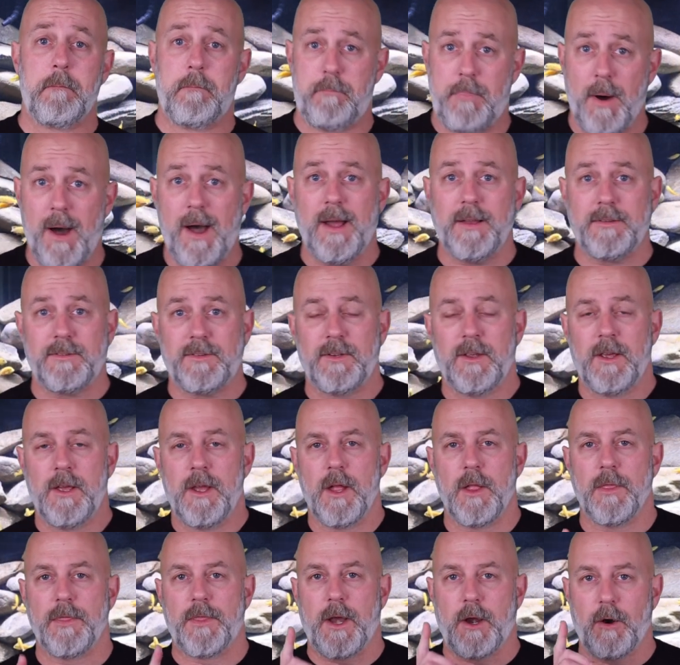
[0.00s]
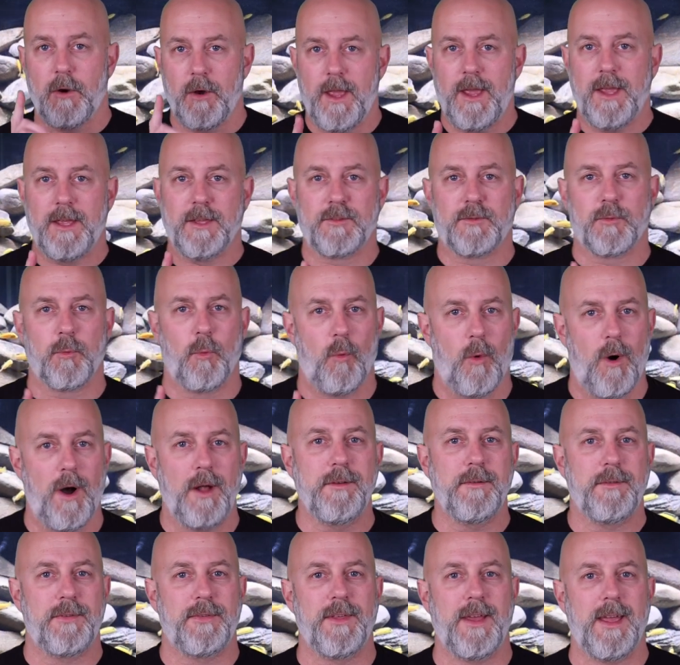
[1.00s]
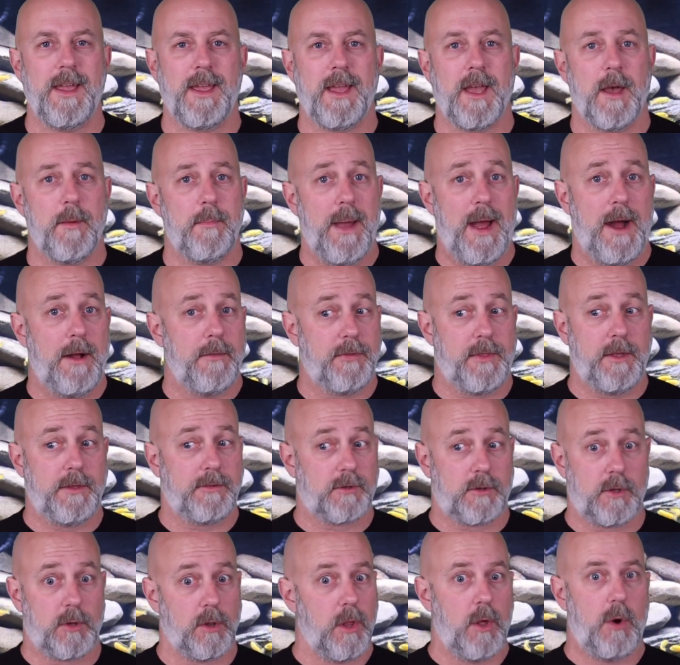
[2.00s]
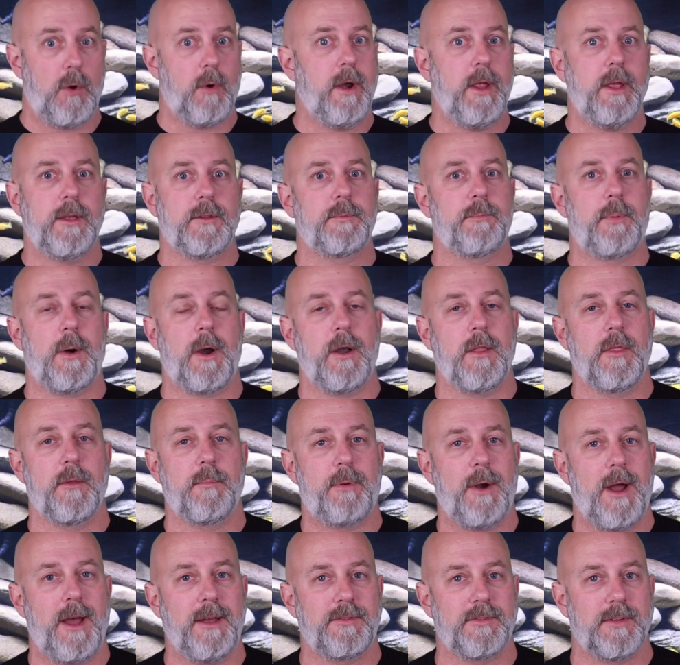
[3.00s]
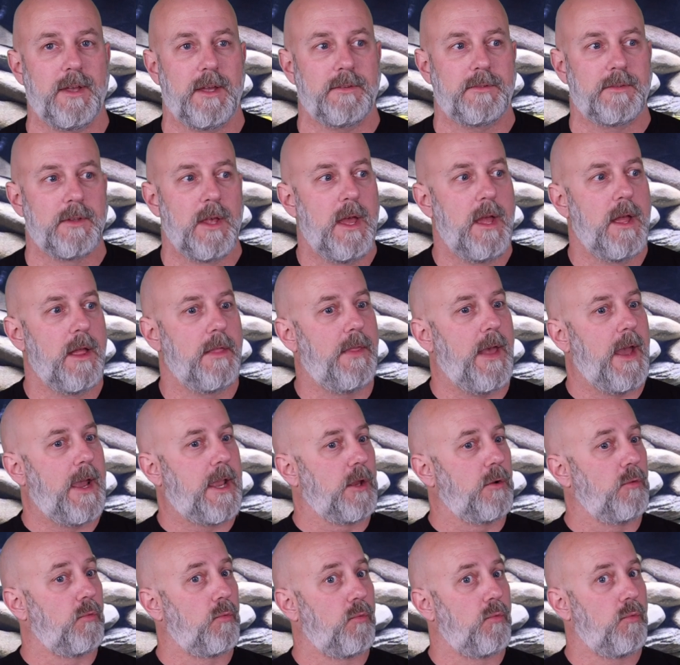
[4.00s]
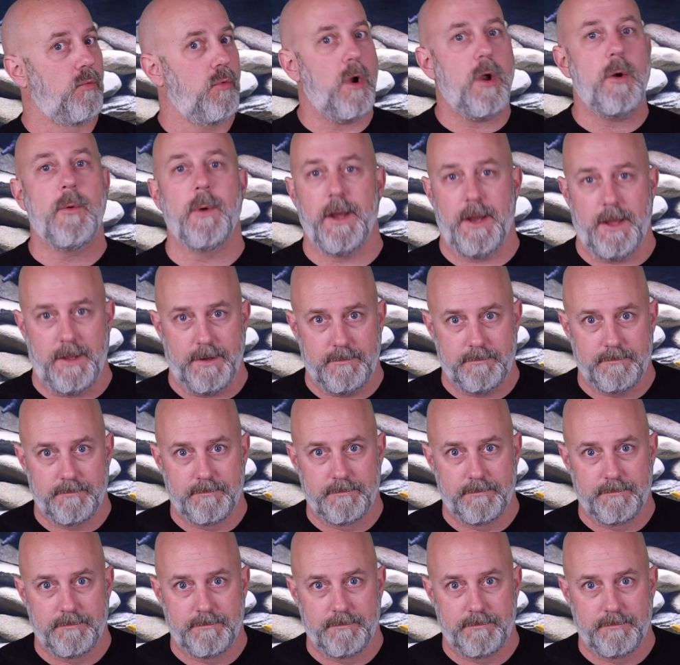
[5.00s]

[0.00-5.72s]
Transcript: But there is one thing about this glorious part of the process that can ruin it.